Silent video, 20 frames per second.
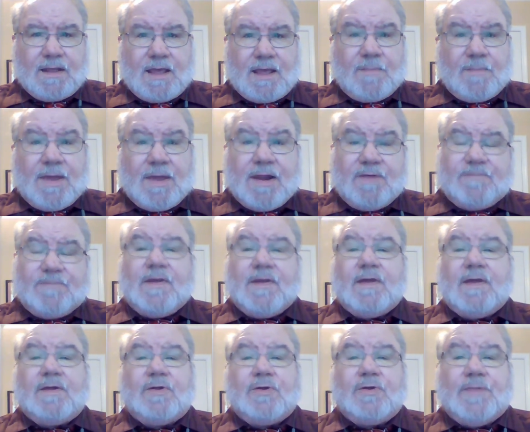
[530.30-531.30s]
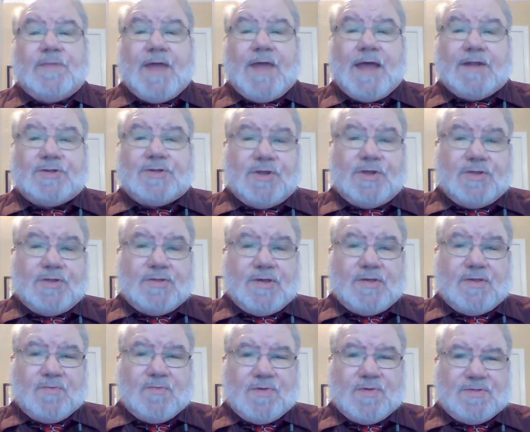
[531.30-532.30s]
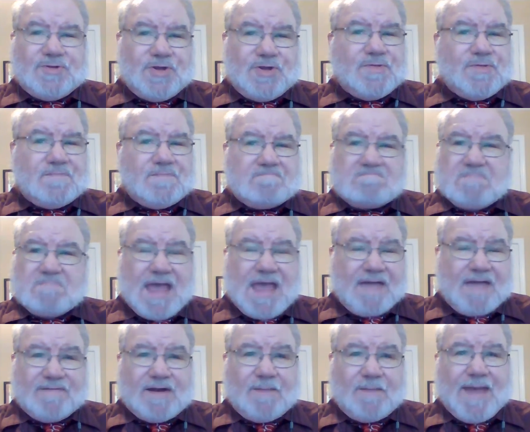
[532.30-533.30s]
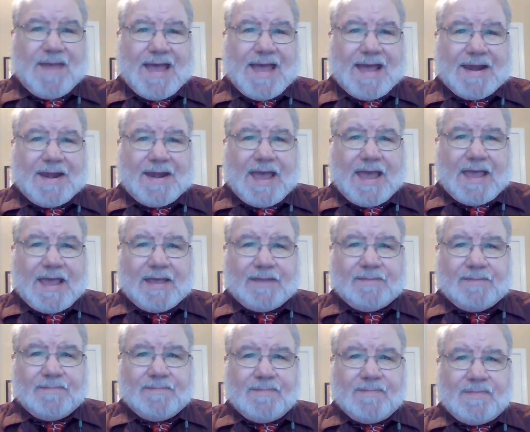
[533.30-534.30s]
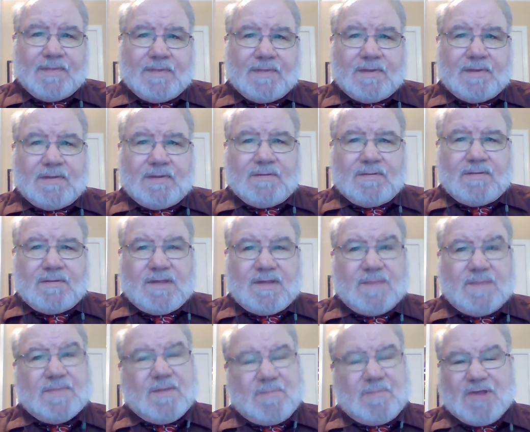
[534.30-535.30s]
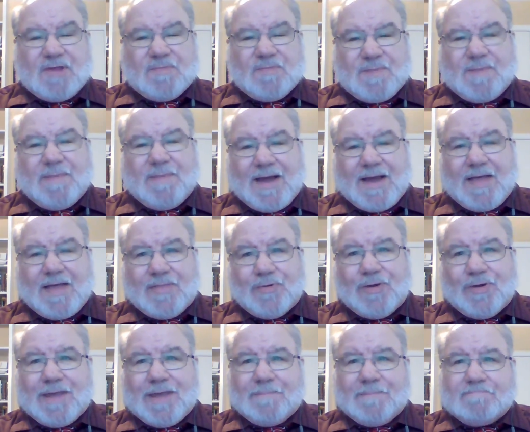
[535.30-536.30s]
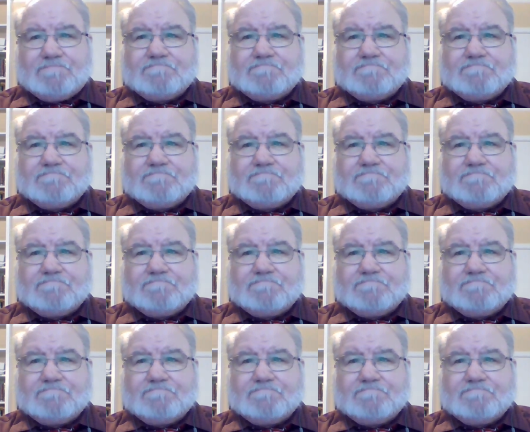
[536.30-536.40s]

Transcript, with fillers: Peter figured that Jesus was just having a bad day. Something must be bothering him.